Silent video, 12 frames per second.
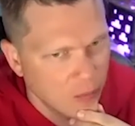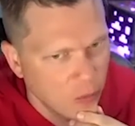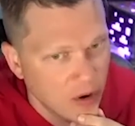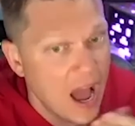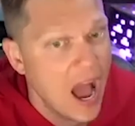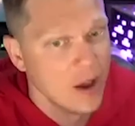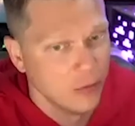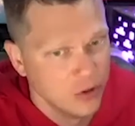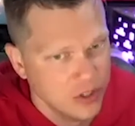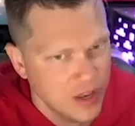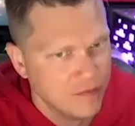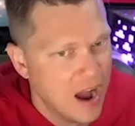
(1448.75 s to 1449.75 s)
What I
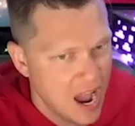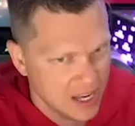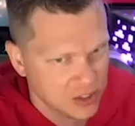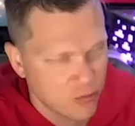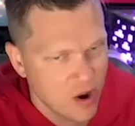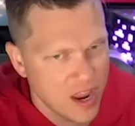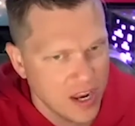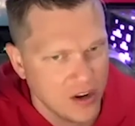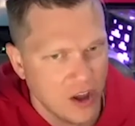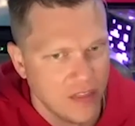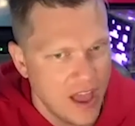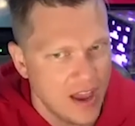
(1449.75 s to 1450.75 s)
would advise Raid
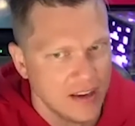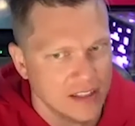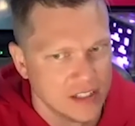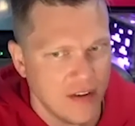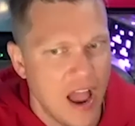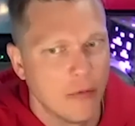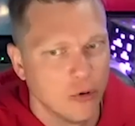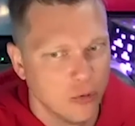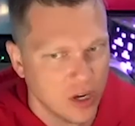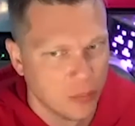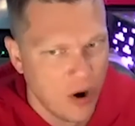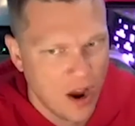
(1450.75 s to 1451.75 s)
on that is, if I were
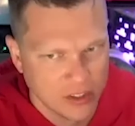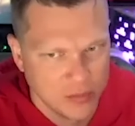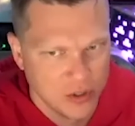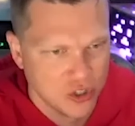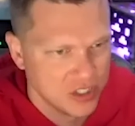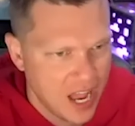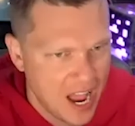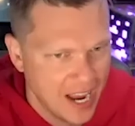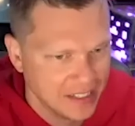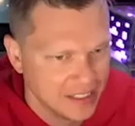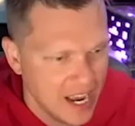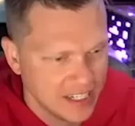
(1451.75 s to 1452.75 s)
doing a progress mission
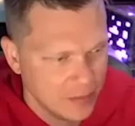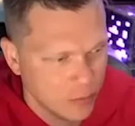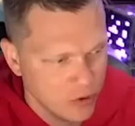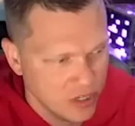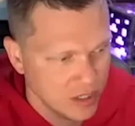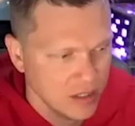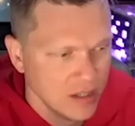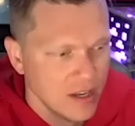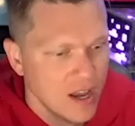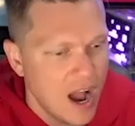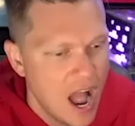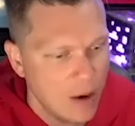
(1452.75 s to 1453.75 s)
tied to Tag Team Arena,
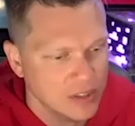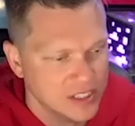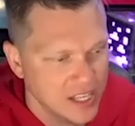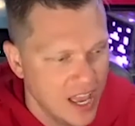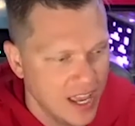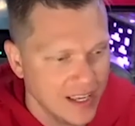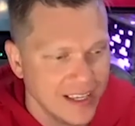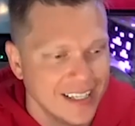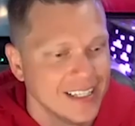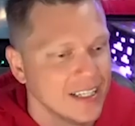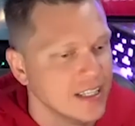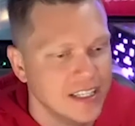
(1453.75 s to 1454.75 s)
I would say
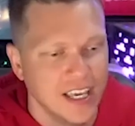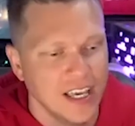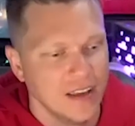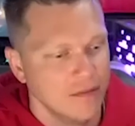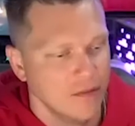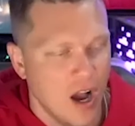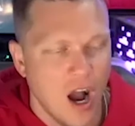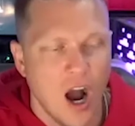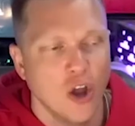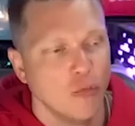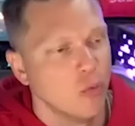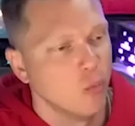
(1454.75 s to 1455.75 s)
get
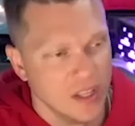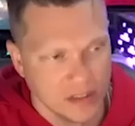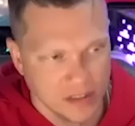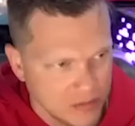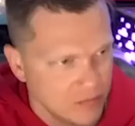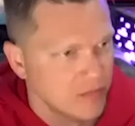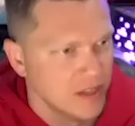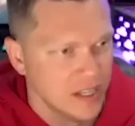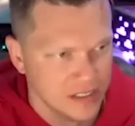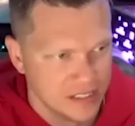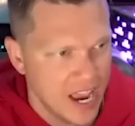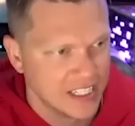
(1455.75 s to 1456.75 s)
100 wins
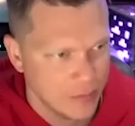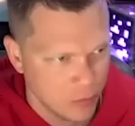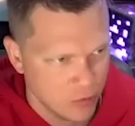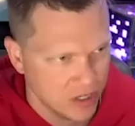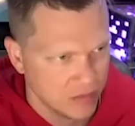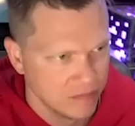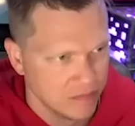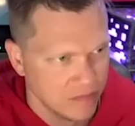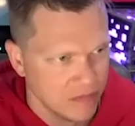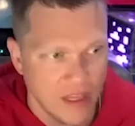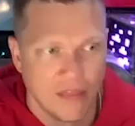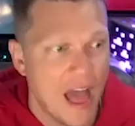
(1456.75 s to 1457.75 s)
in Tag Team Arena.
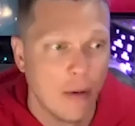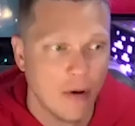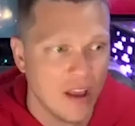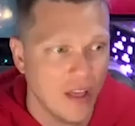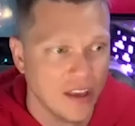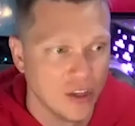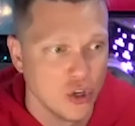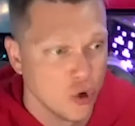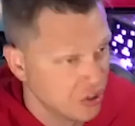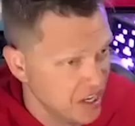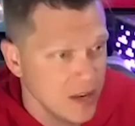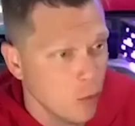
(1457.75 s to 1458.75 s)
That way, like,
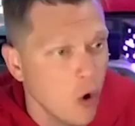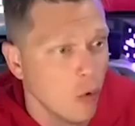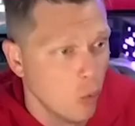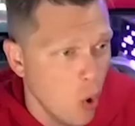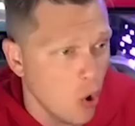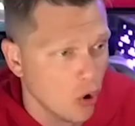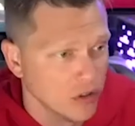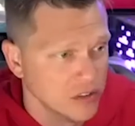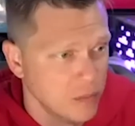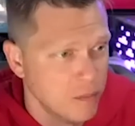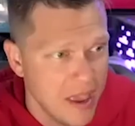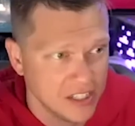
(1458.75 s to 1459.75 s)
you're getting more
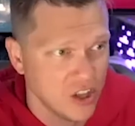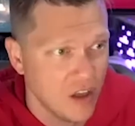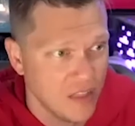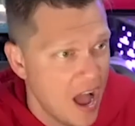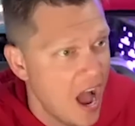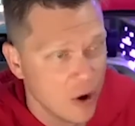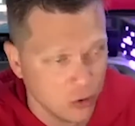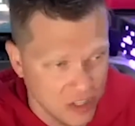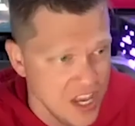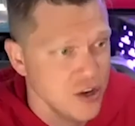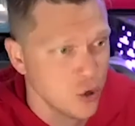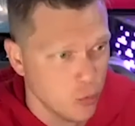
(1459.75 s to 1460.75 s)
rewards based on the higher
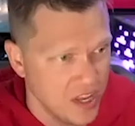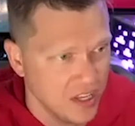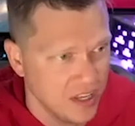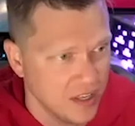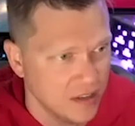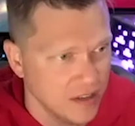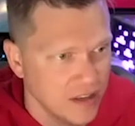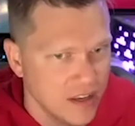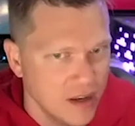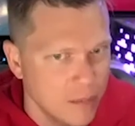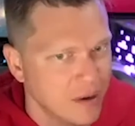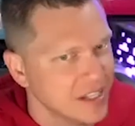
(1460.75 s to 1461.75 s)
league you're winning in,
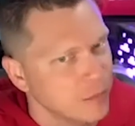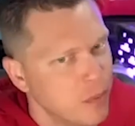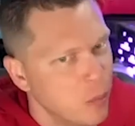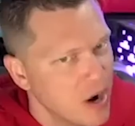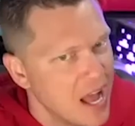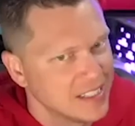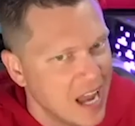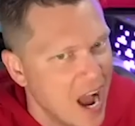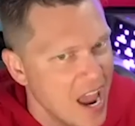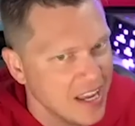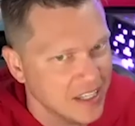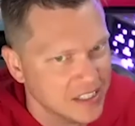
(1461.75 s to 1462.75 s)
but we're not
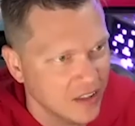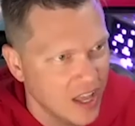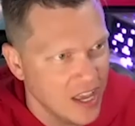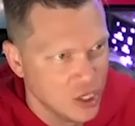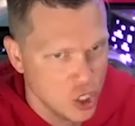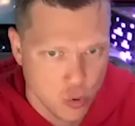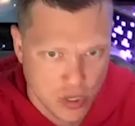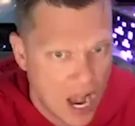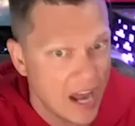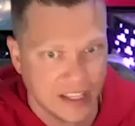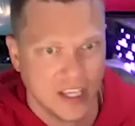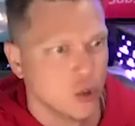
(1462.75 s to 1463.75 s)
tying it to like, you
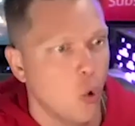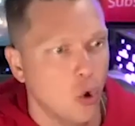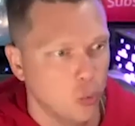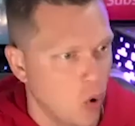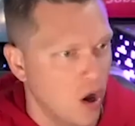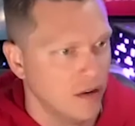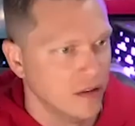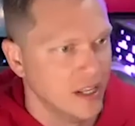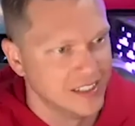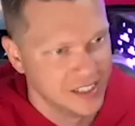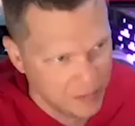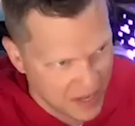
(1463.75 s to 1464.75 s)
got to get gold 1.
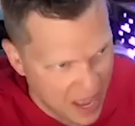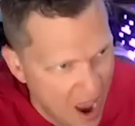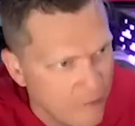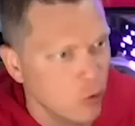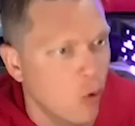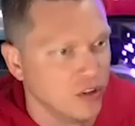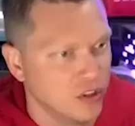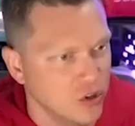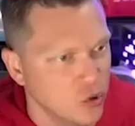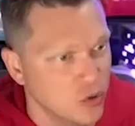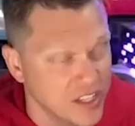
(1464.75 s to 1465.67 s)
It's something everyone can do.